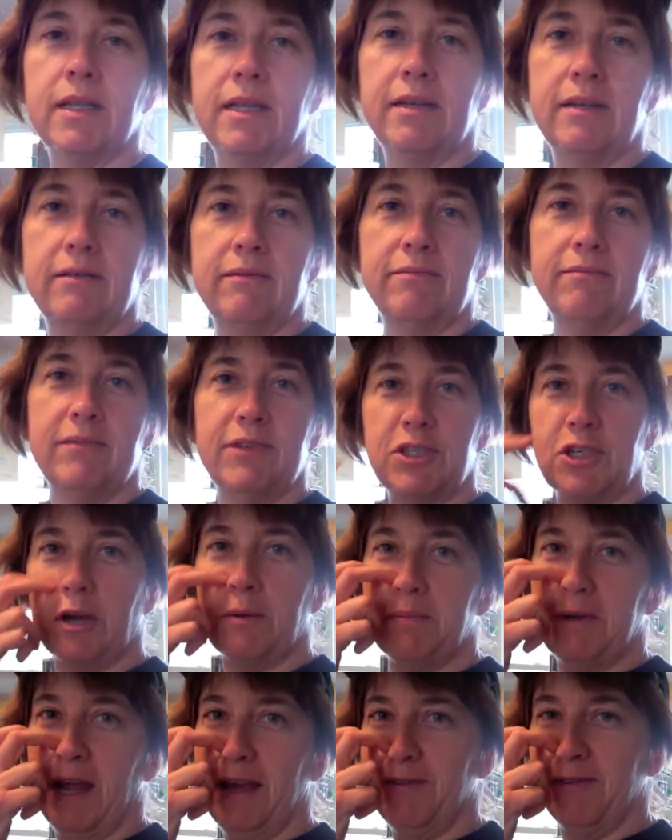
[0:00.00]
and
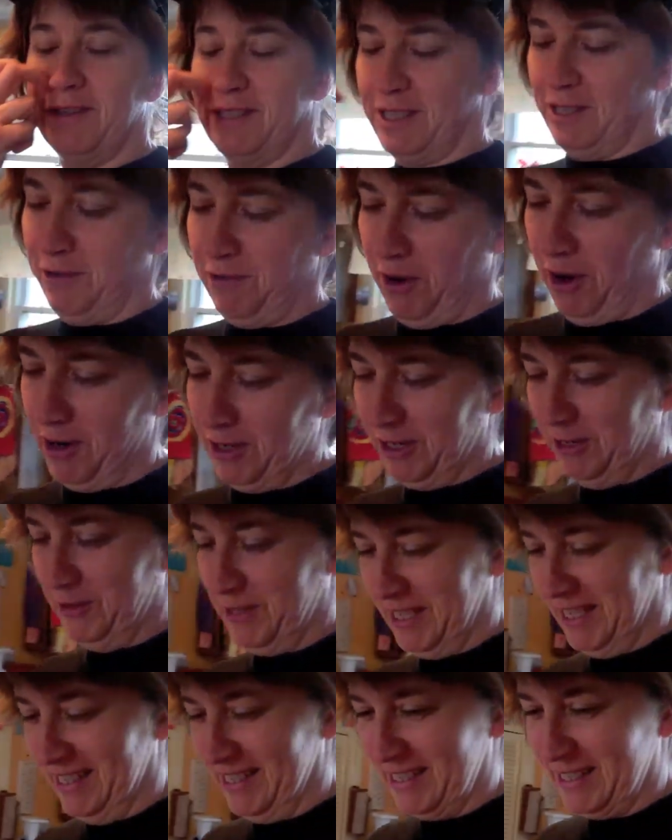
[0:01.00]
sharp knife is the wrong
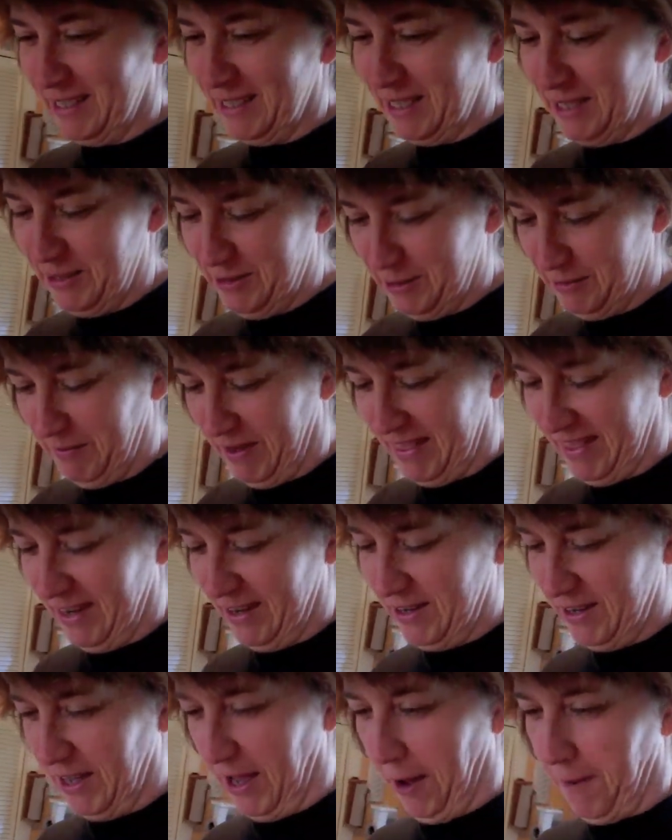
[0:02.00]
utensil to use, but
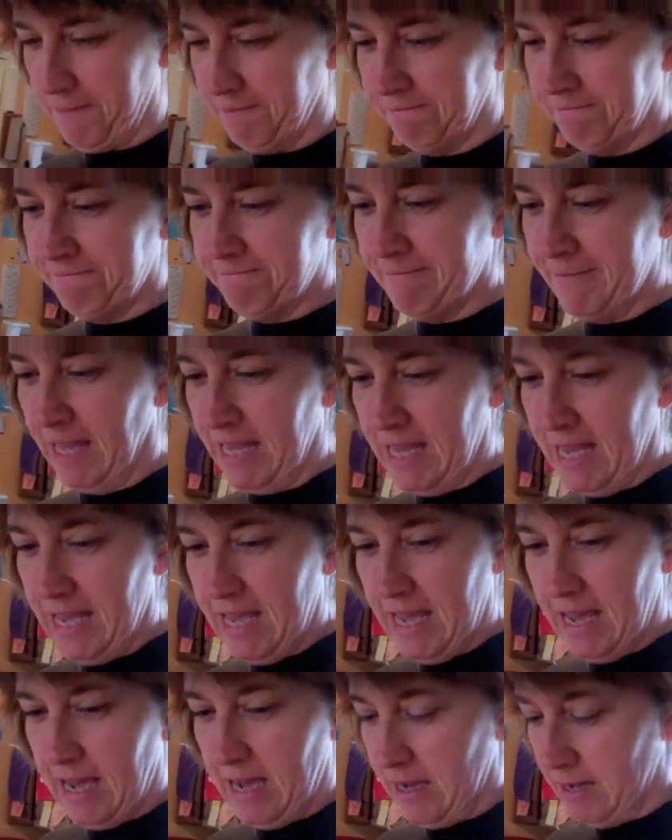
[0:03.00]
there you go.
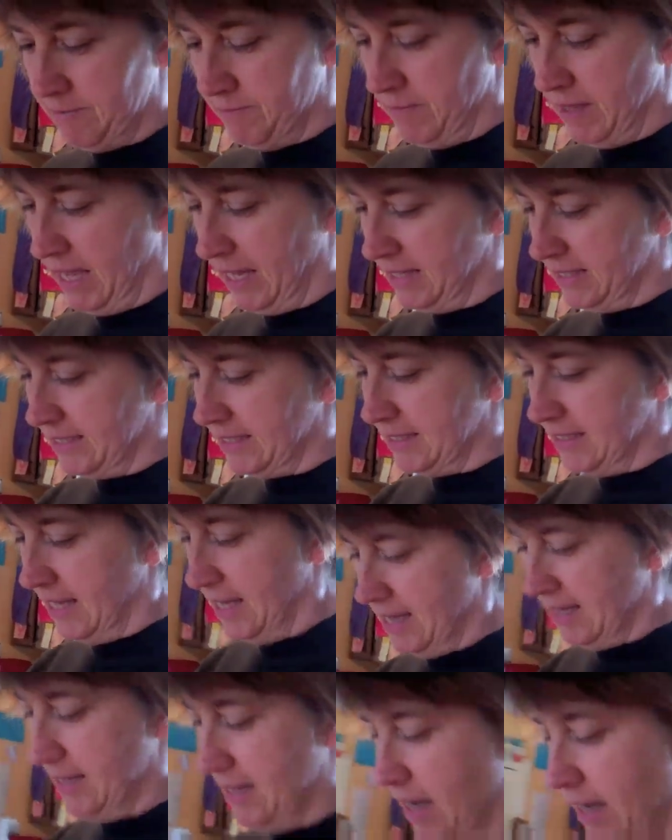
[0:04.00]
And
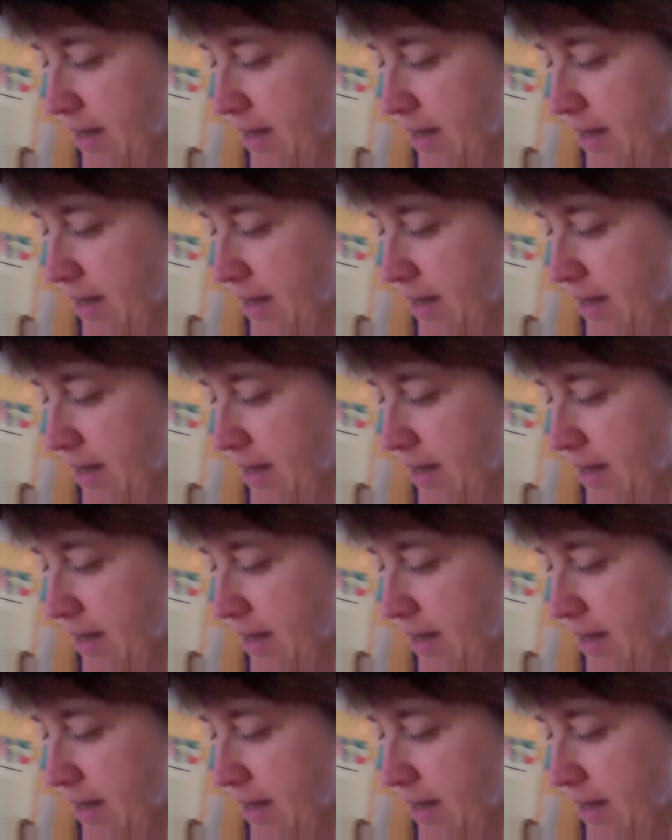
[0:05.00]
today